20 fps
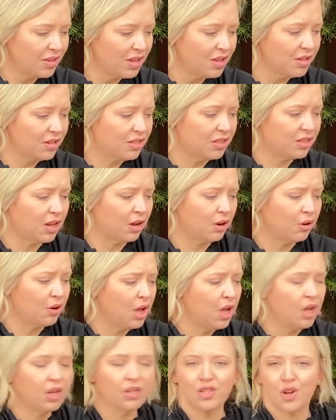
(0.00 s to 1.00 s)
So
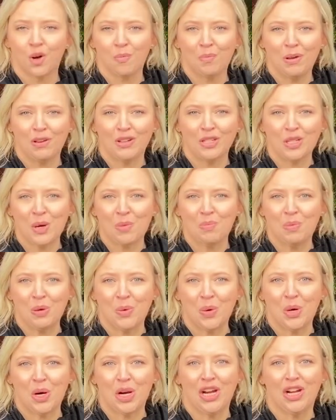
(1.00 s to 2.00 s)
don't be
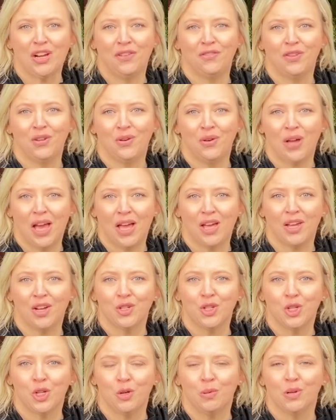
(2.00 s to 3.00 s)
worried if you get
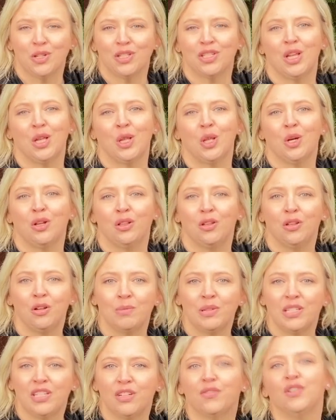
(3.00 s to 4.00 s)
your tubers and they look a little
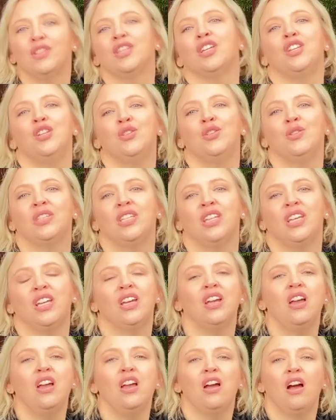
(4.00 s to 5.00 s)
bit different than you
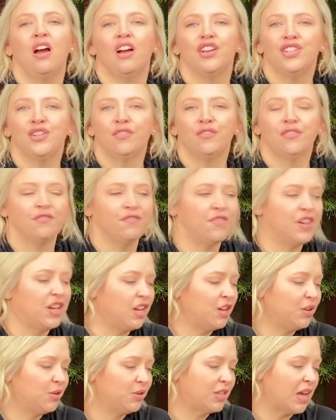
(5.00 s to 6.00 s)
see on different
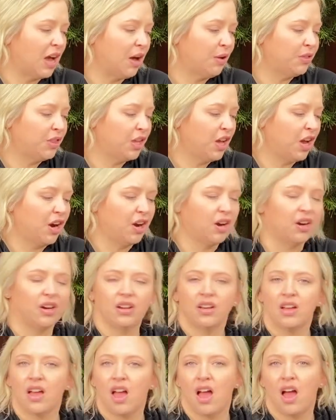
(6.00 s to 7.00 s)
videos out there.
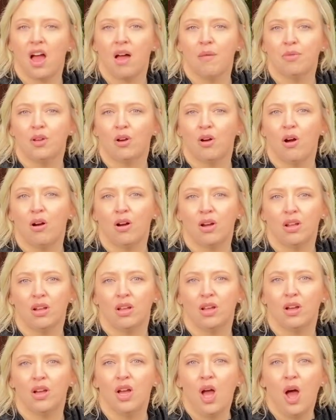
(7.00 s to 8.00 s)
They're all
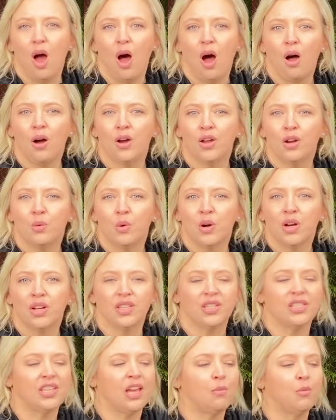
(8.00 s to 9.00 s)
gonna work
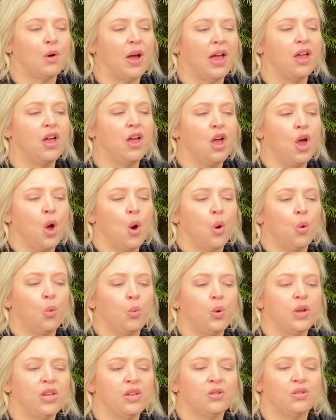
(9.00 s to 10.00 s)
the same way.
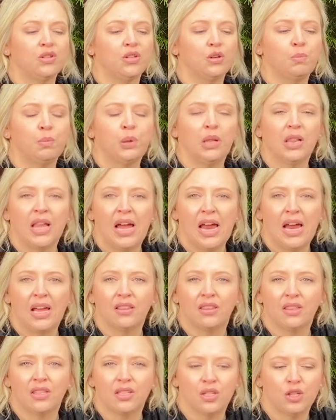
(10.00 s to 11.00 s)
When you do
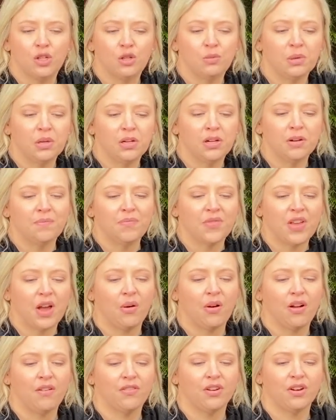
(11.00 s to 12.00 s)
plant the tuber,
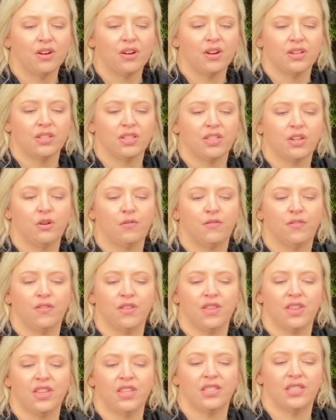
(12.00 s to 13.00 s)
however, so for
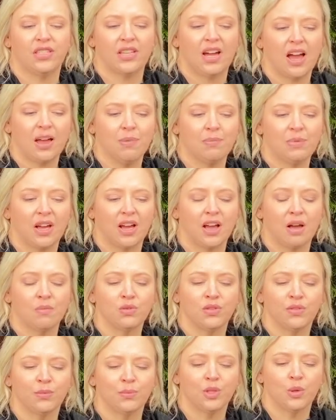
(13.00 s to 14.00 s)
this type that
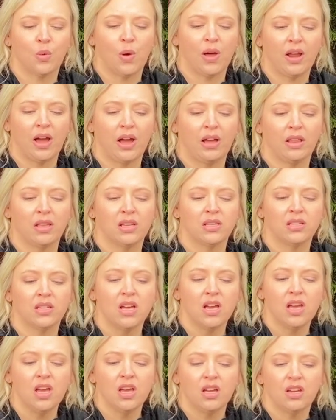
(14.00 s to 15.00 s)
comes from Swan Island,
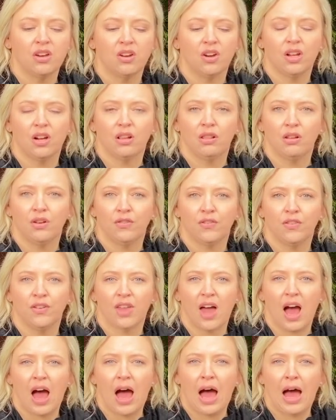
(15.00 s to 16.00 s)
you're gonna look for
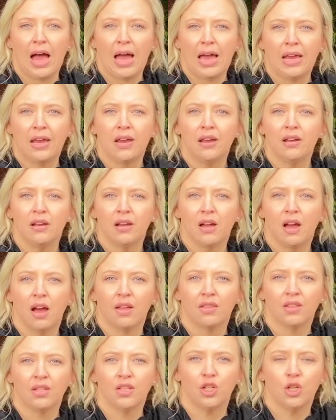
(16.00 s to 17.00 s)
the eye
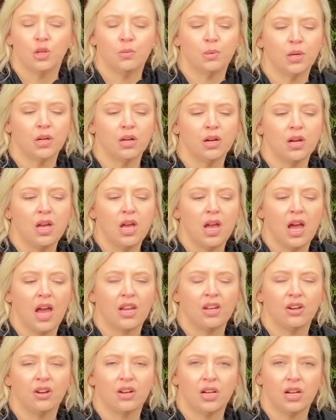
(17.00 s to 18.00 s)
of the tuber,
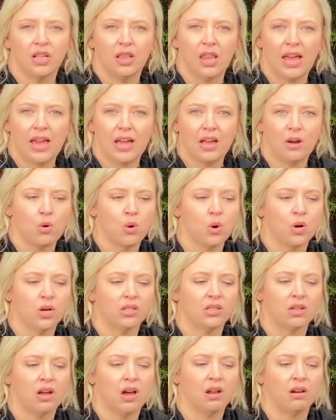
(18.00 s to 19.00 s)
and you're going to lay it
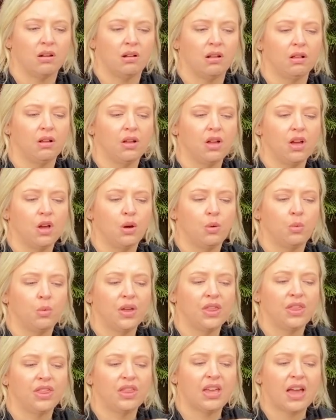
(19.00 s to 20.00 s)
horizontal
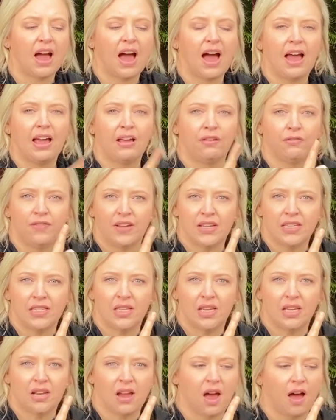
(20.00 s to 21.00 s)
with the eye
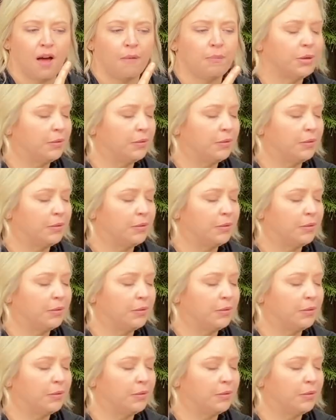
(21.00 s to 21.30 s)
facing up.